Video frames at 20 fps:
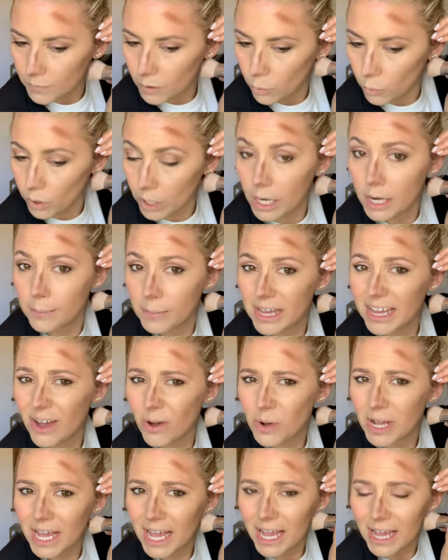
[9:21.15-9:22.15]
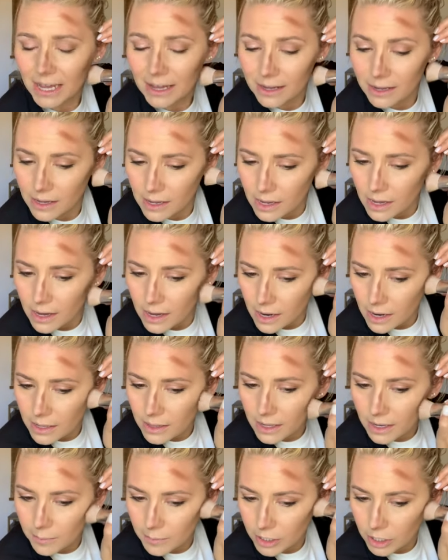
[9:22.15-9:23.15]
We're gonna be okay. And
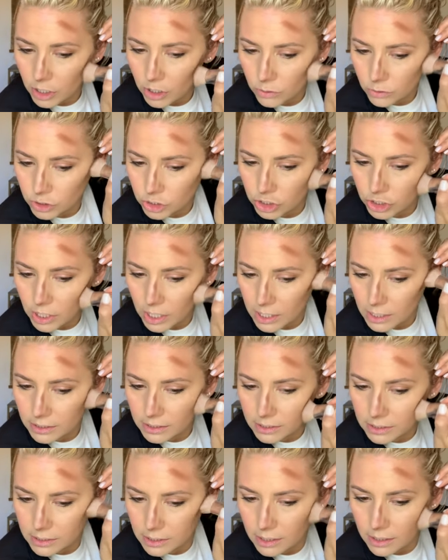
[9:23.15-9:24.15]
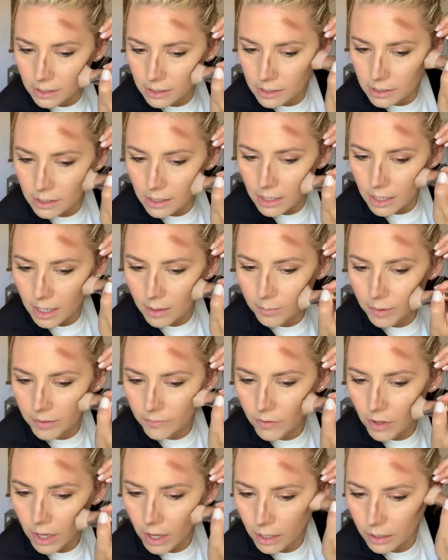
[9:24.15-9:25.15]
then I'm gonna go just above
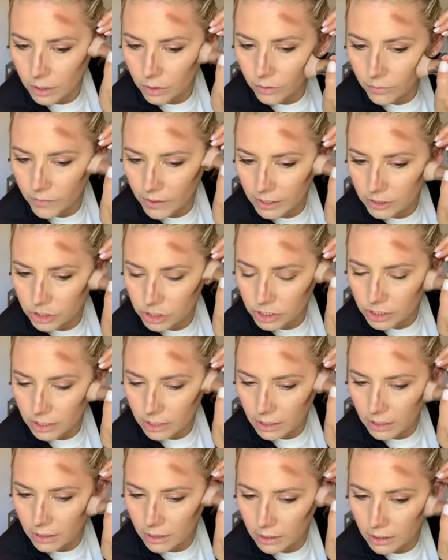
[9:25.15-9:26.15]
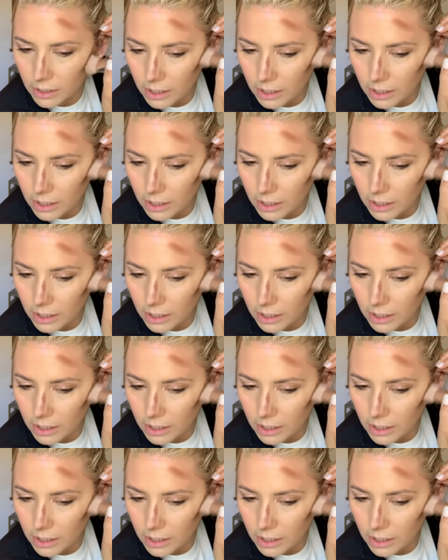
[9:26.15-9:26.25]
the hollow of that cheek,